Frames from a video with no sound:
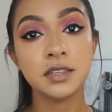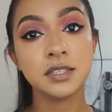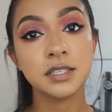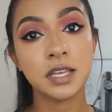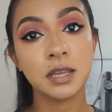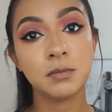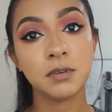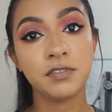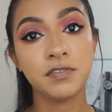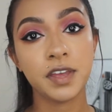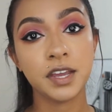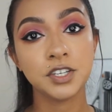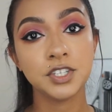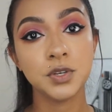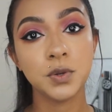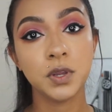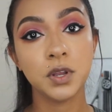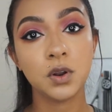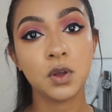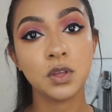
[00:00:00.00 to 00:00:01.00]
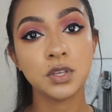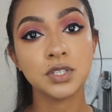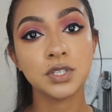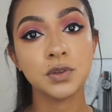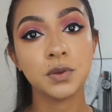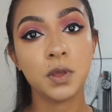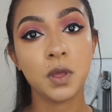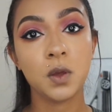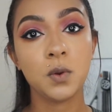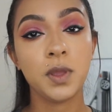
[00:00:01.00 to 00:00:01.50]
the same effect, you can also
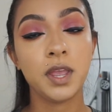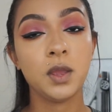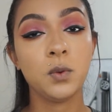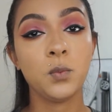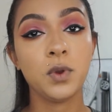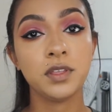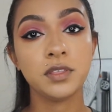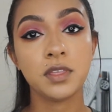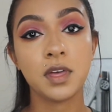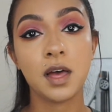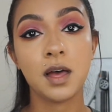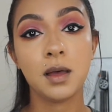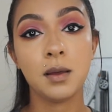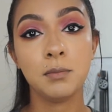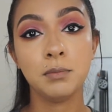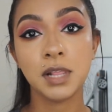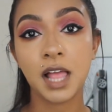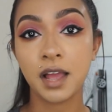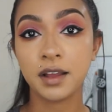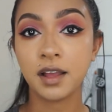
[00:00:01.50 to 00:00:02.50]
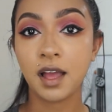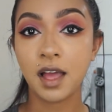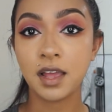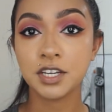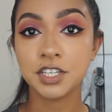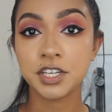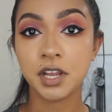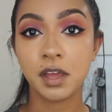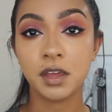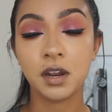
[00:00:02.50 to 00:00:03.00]
go in with a black
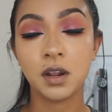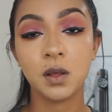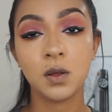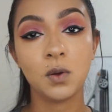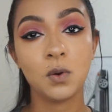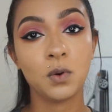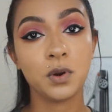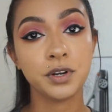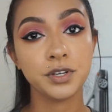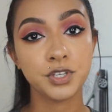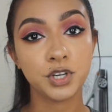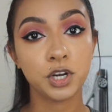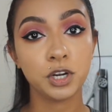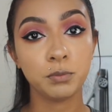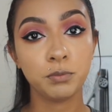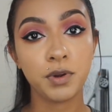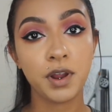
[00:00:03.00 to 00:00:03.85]
eyeshadow or dark